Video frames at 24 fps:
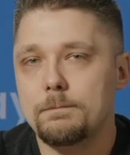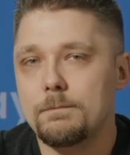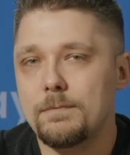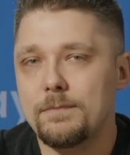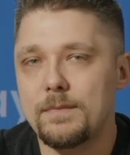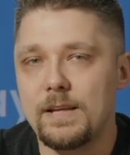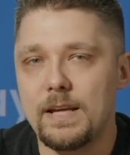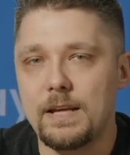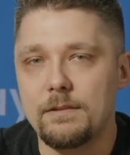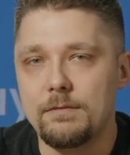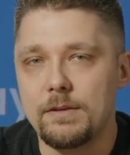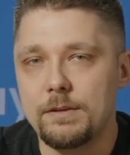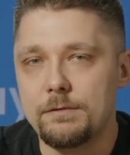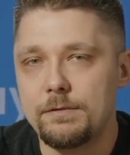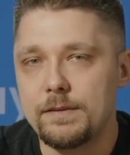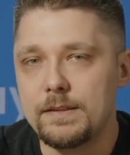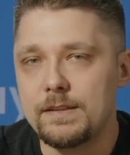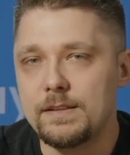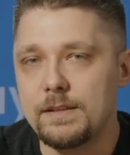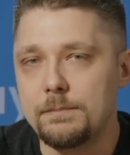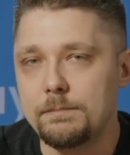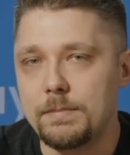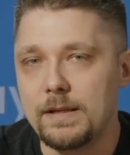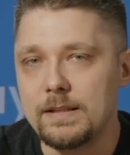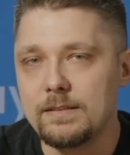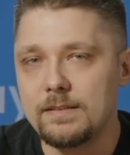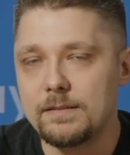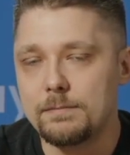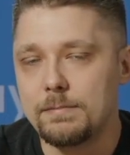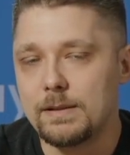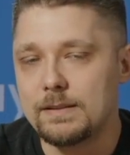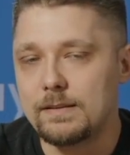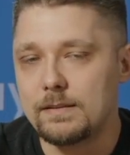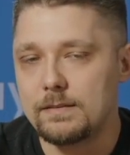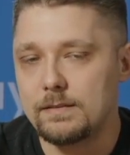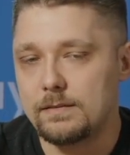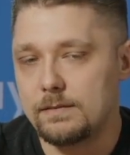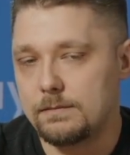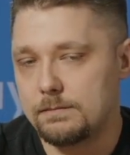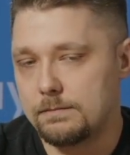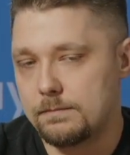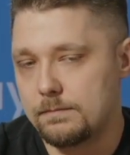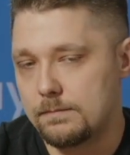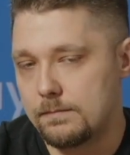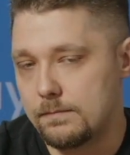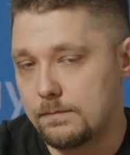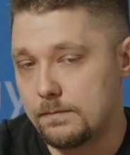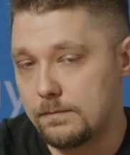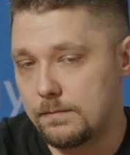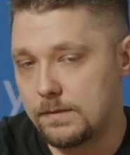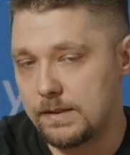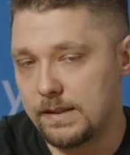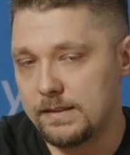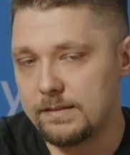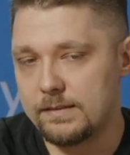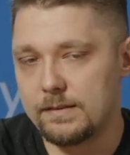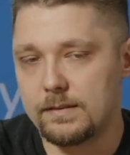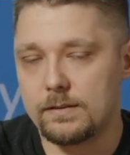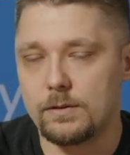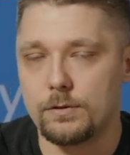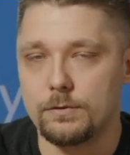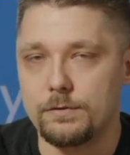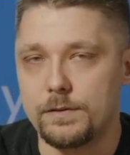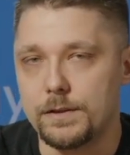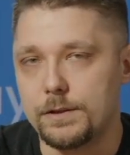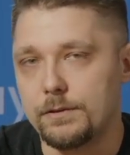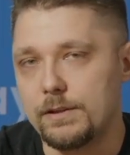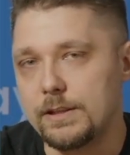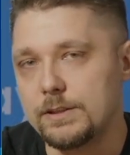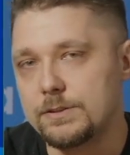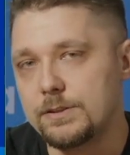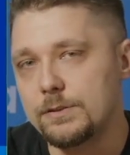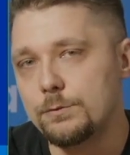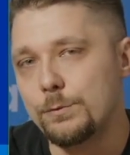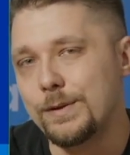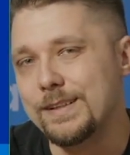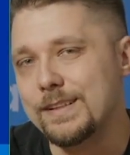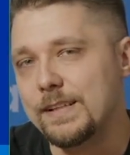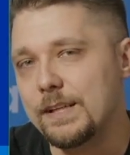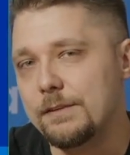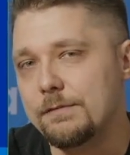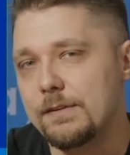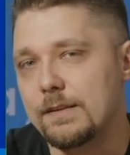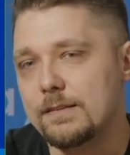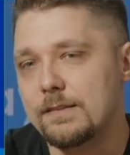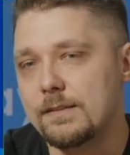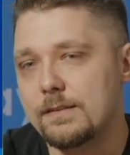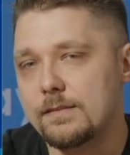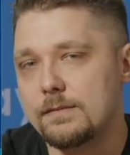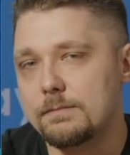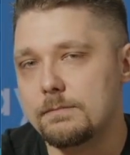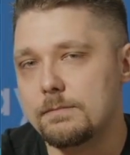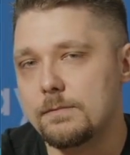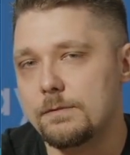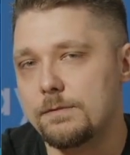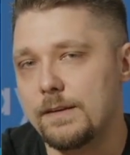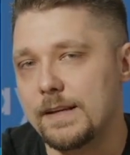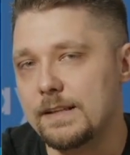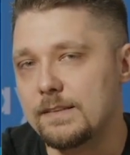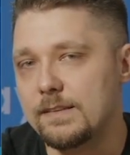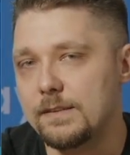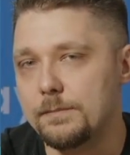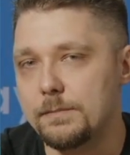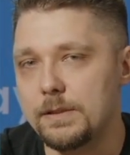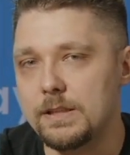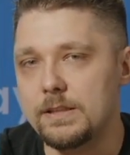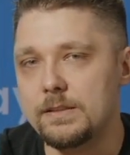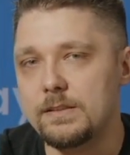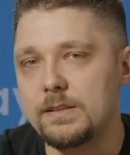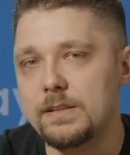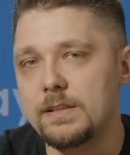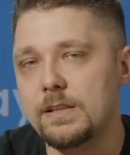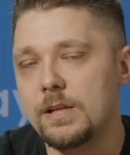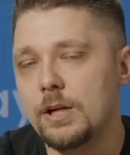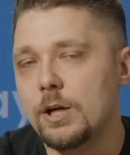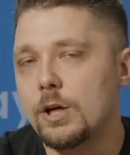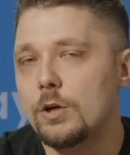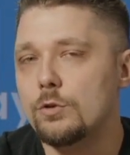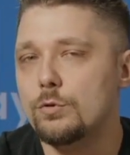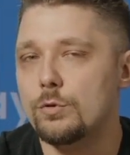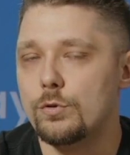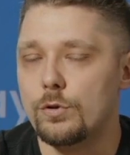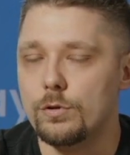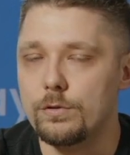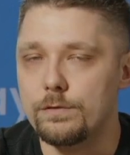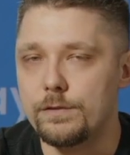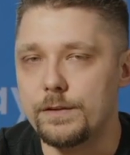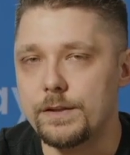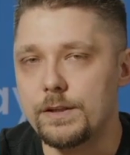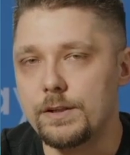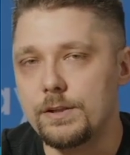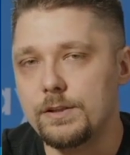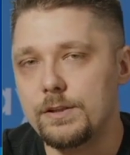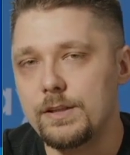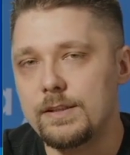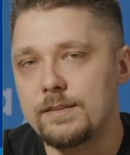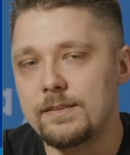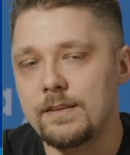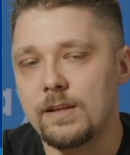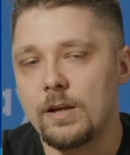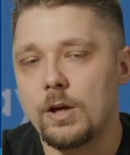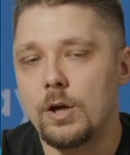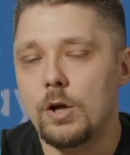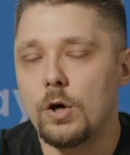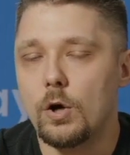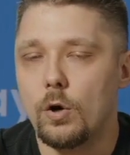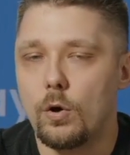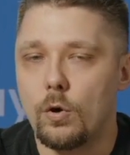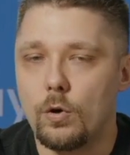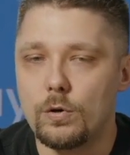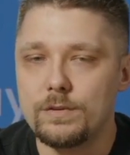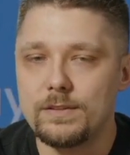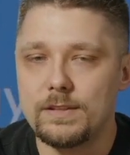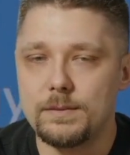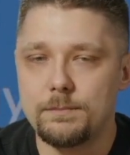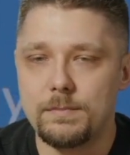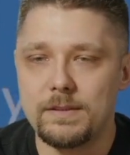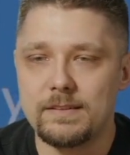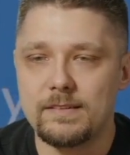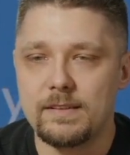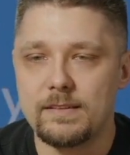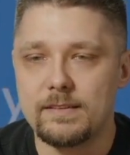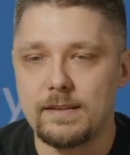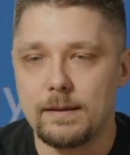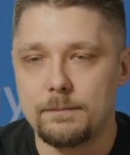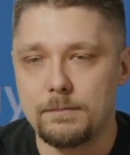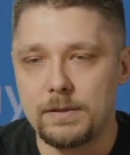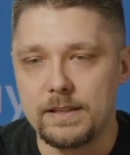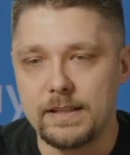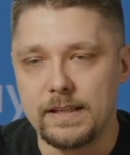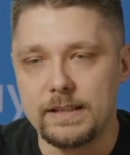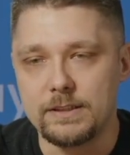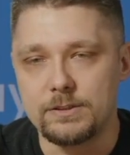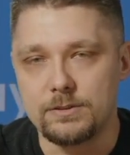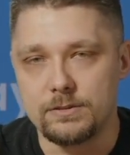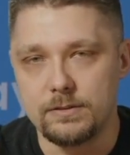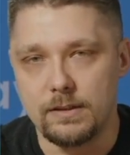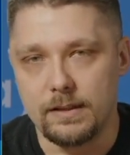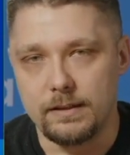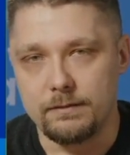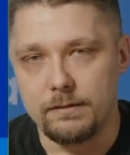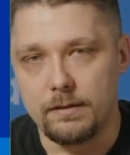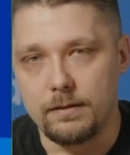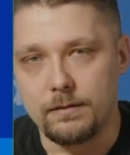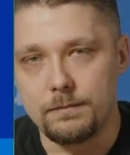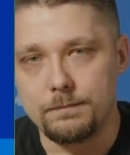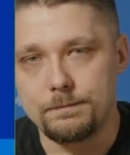Everything depends, but this configuration will give us flexibility to configure this on the business application level.